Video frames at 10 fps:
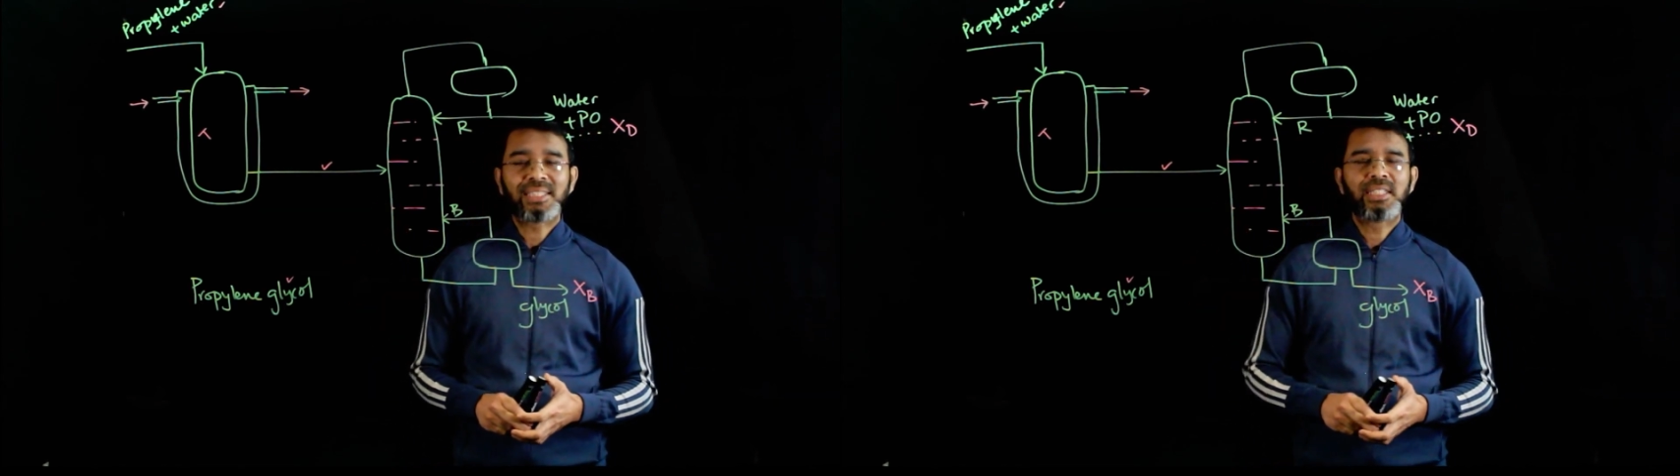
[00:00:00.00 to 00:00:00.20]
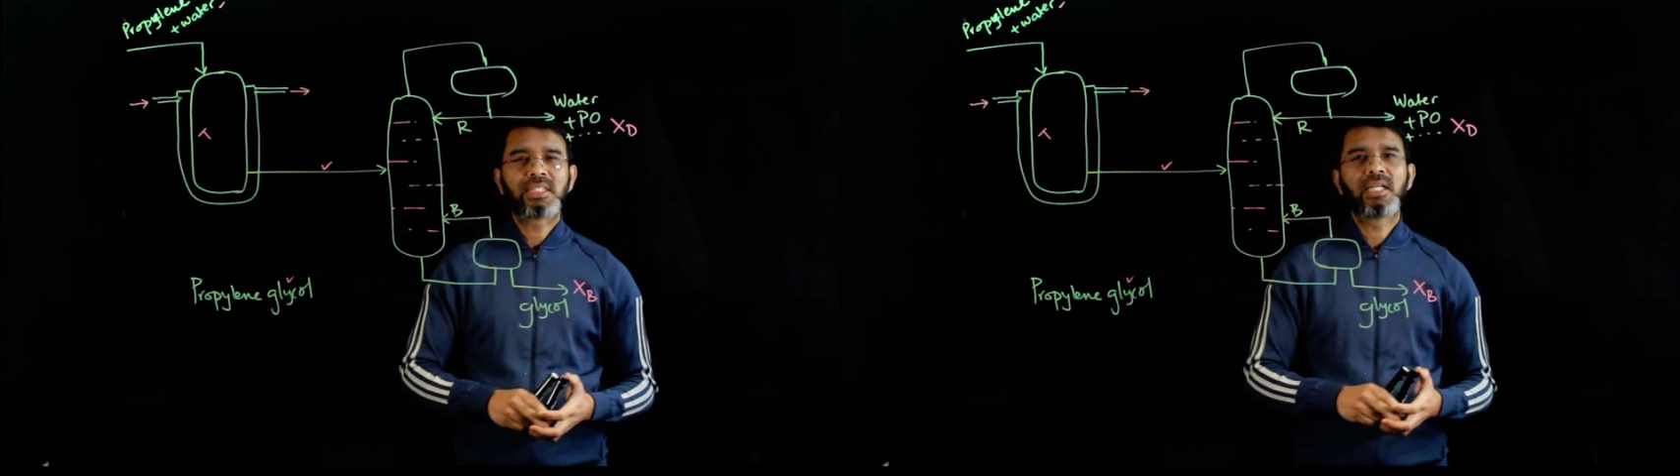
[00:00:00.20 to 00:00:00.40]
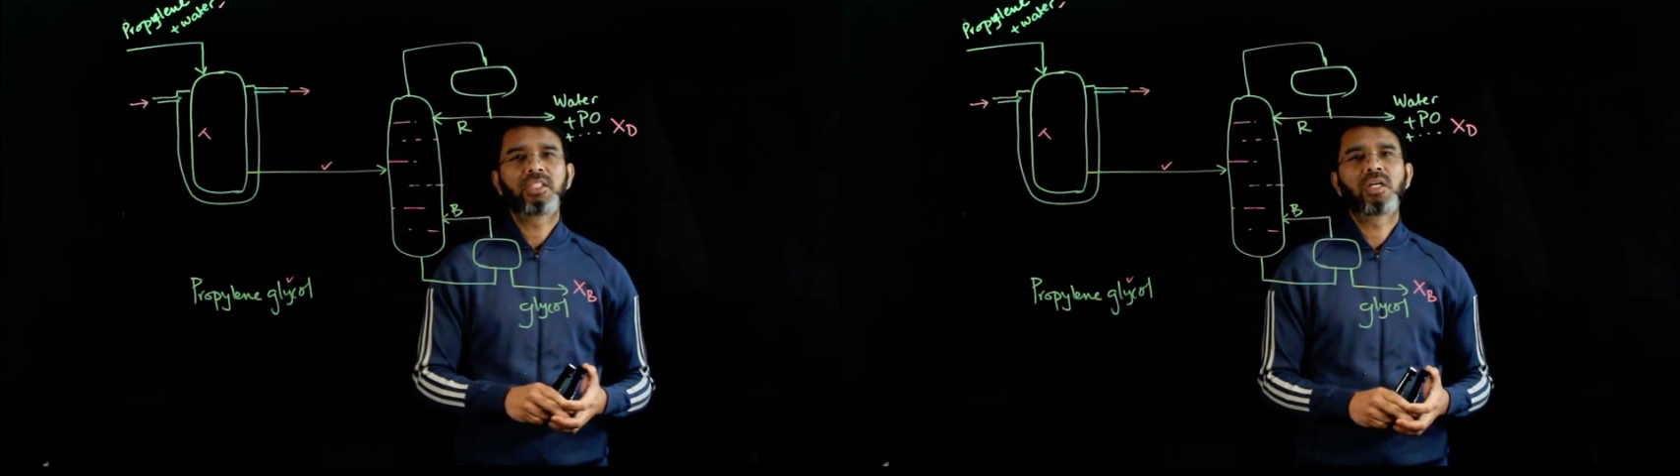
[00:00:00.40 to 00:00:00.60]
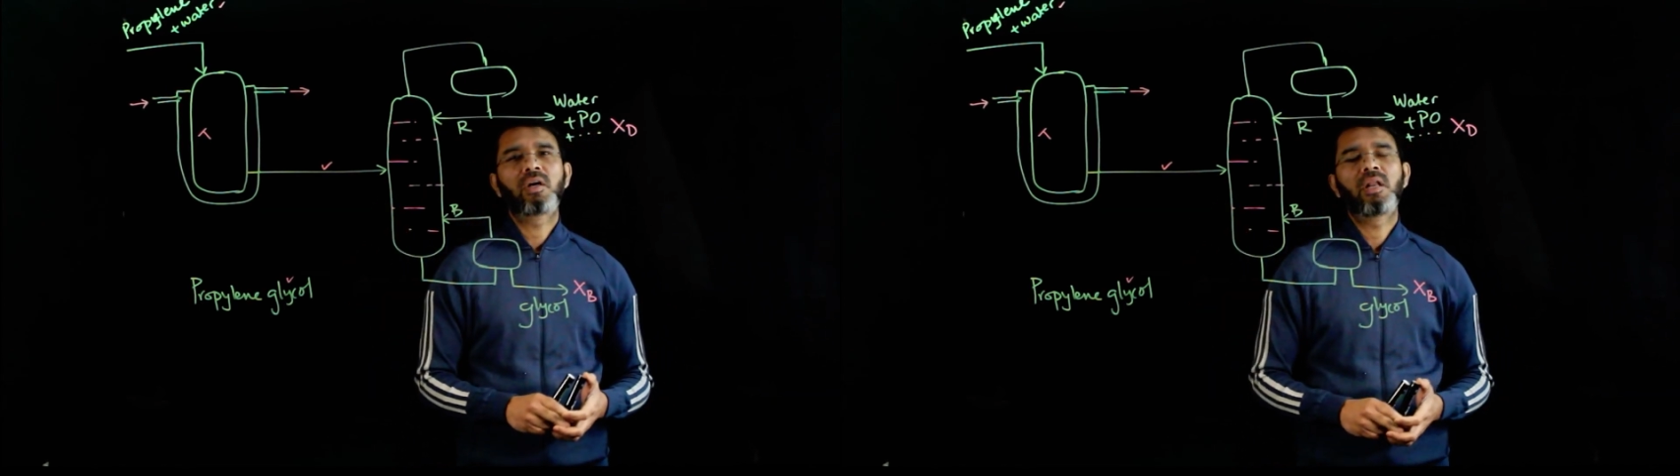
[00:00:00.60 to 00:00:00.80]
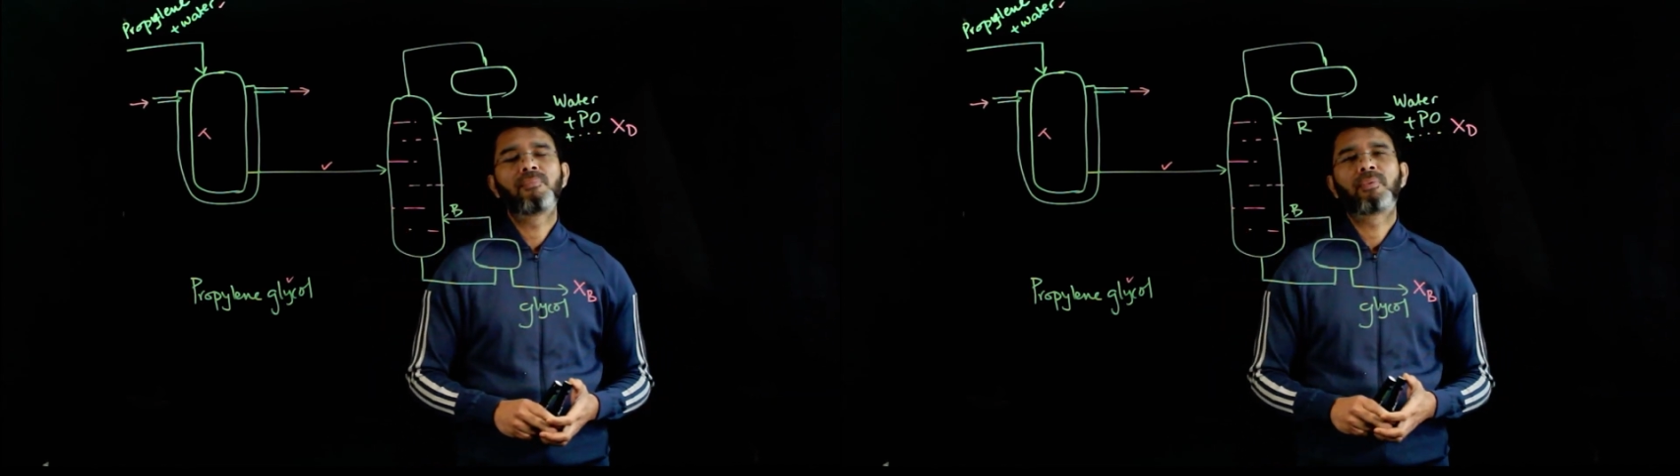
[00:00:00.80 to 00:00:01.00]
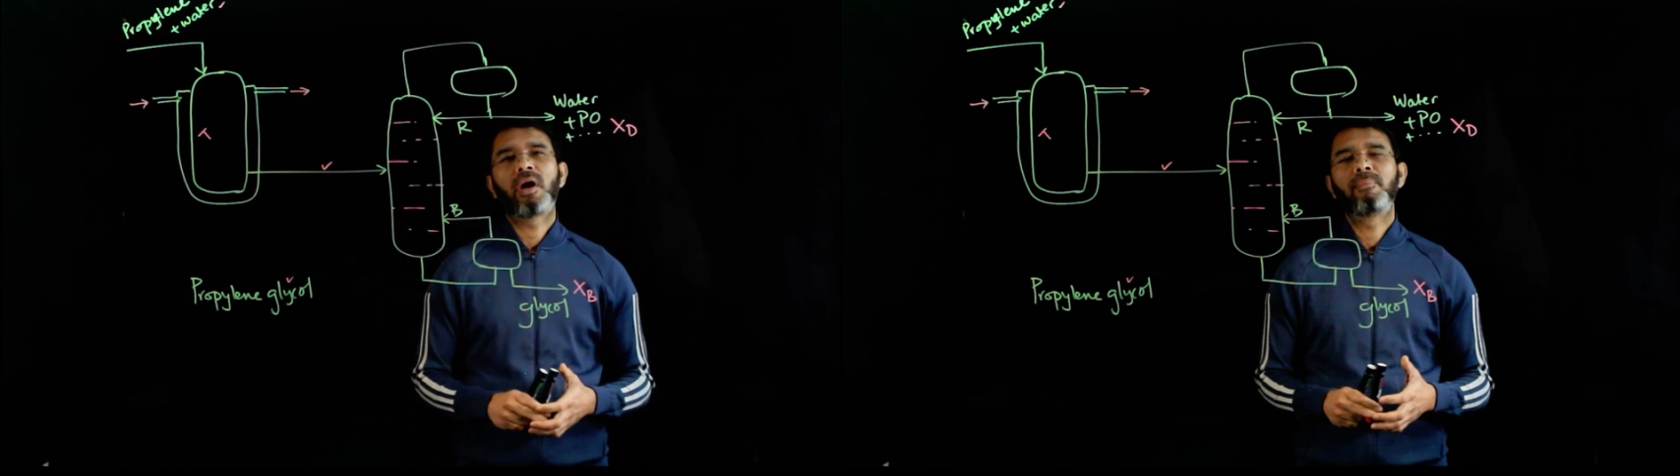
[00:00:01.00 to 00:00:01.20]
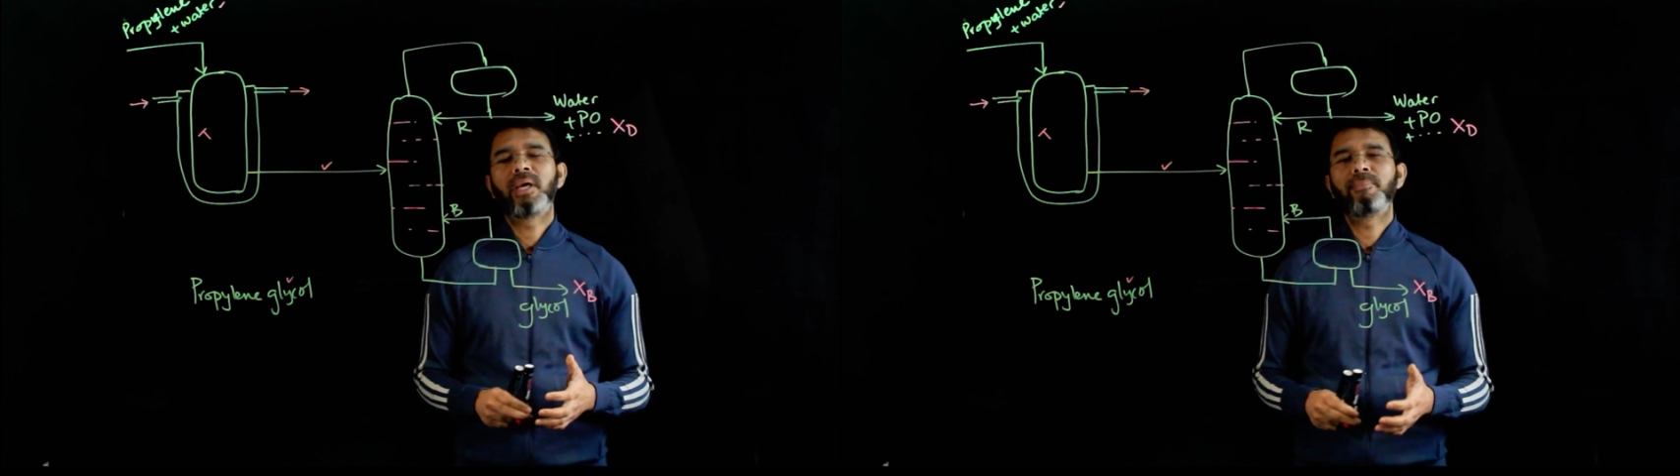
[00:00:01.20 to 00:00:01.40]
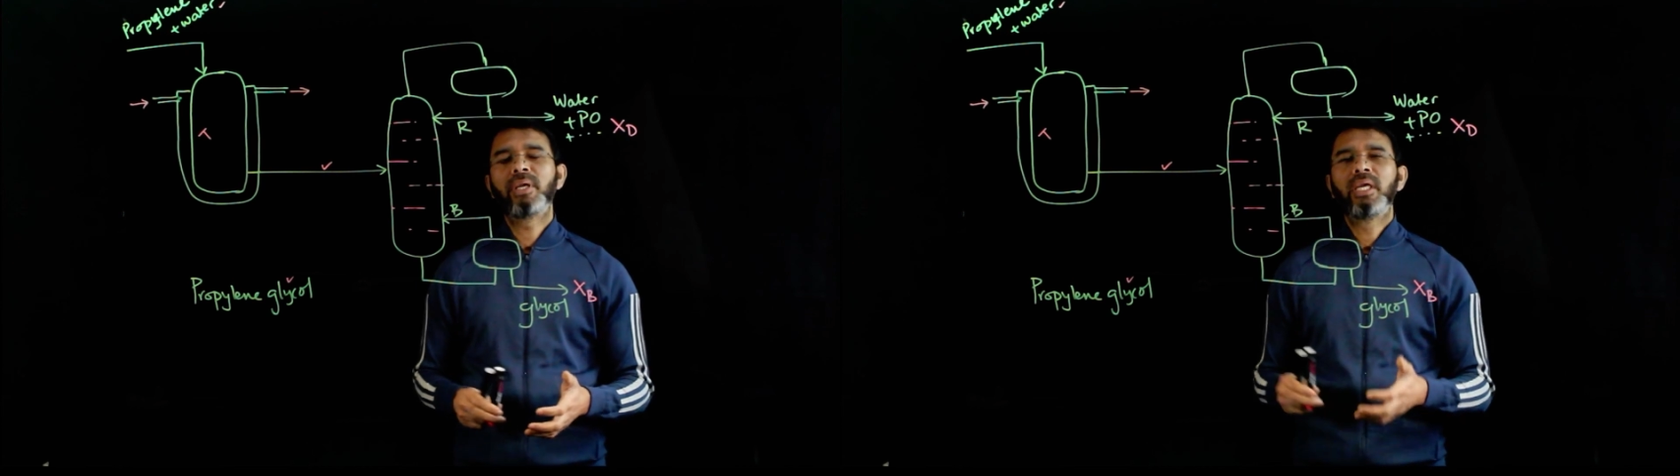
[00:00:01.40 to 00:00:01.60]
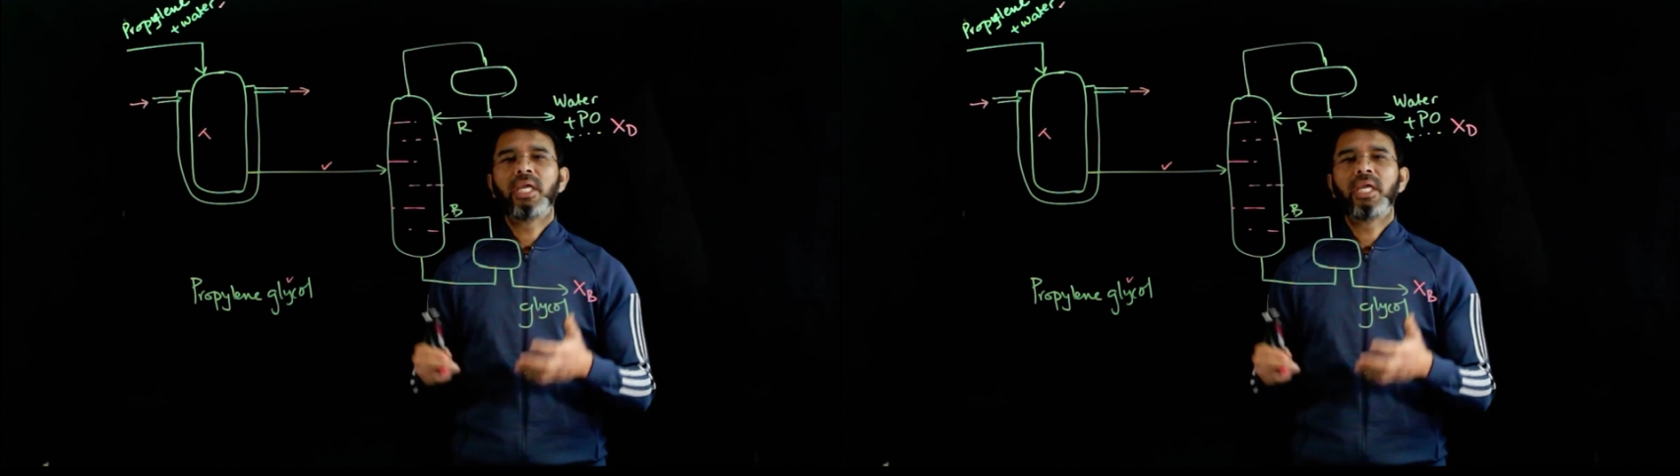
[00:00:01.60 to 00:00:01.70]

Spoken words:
distillation column problem,